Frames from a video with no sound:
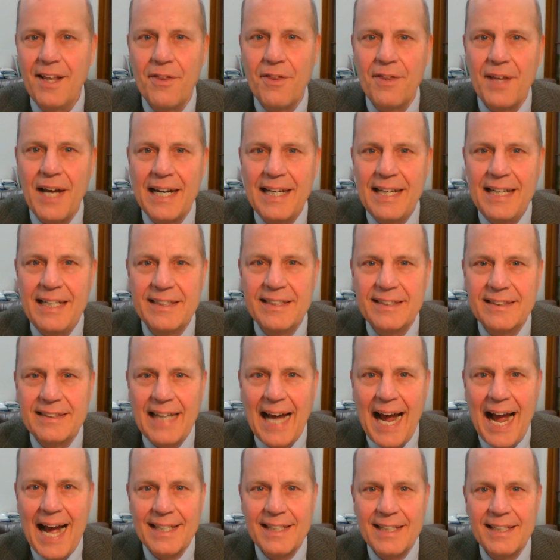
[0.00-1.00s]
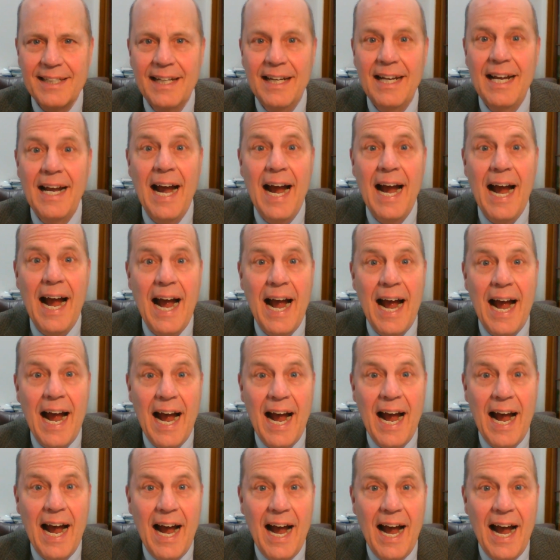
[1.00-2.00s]
that he sat
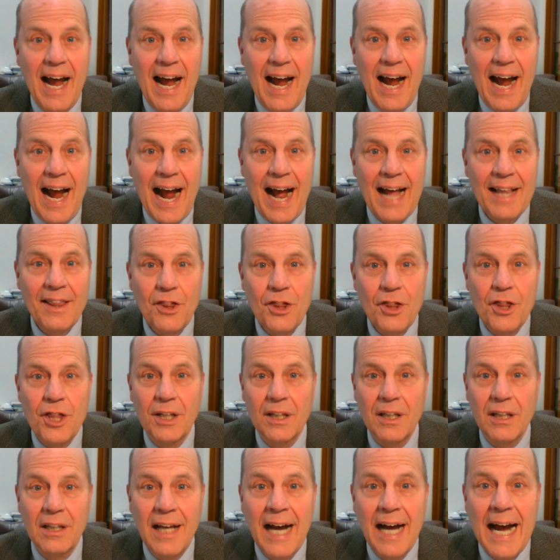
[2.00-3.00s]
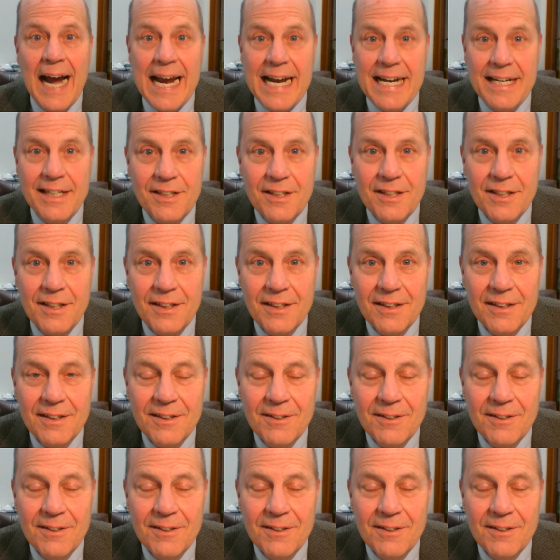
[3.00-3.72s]
at the light,